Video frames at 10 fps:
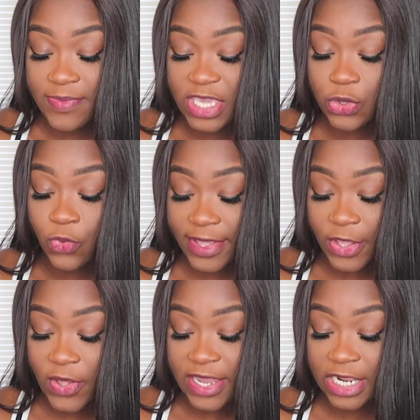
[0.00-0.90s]
mean
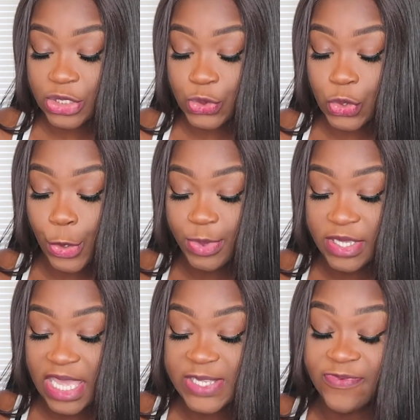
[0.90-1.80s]
well, and I do hope
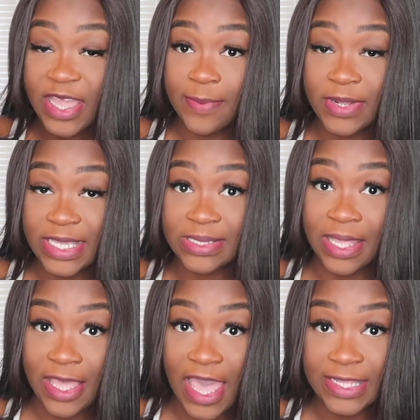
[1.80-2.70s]
you guys find a place
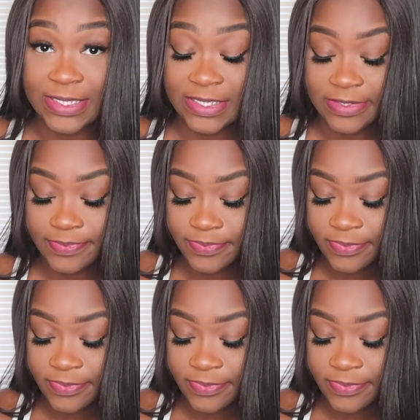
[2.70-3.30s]
like I did.